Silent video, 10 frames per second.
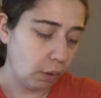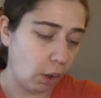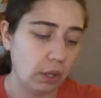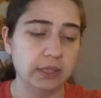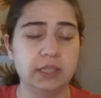
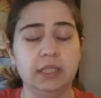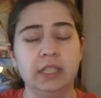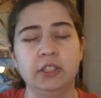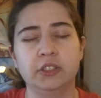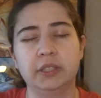All the
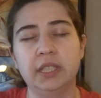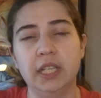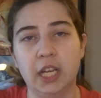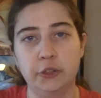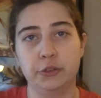details are in
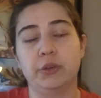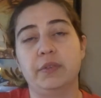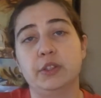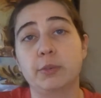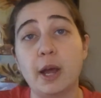the 100
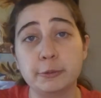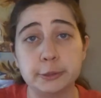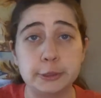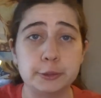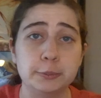Ravens
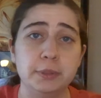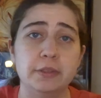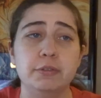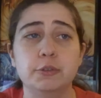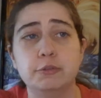Ravelry group.
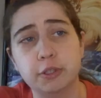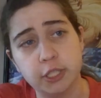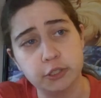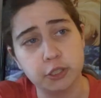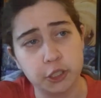If you
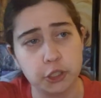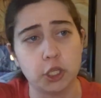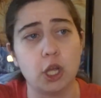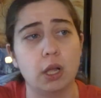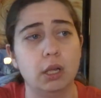finish the
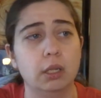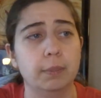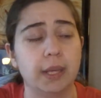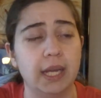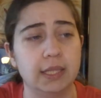
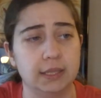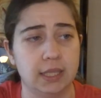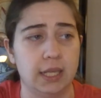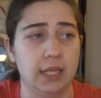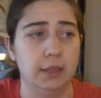shawl by the
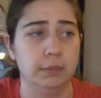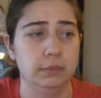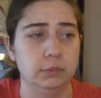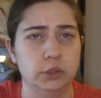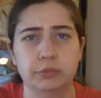
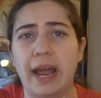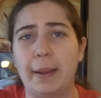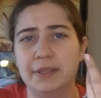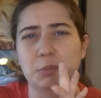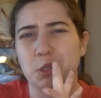time, or
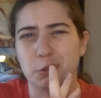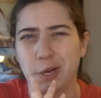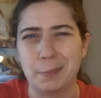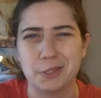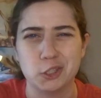wrap, it's more of a
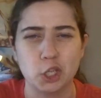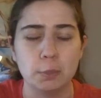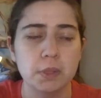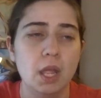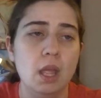wrap than a
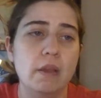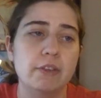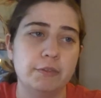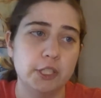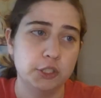shawl.
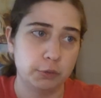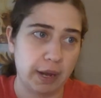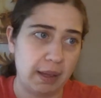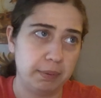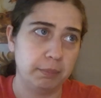If you finish the
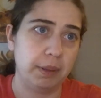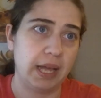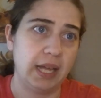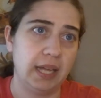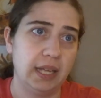wrap
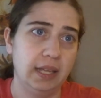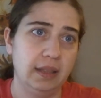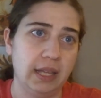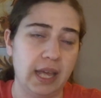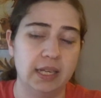by
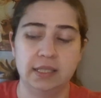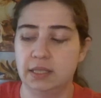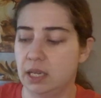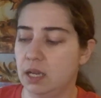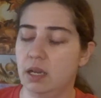the
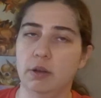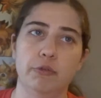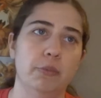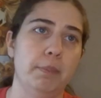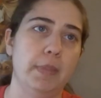end
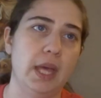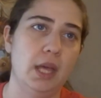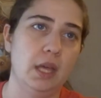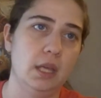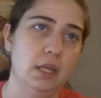of
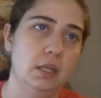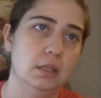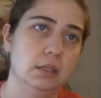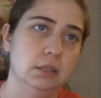May,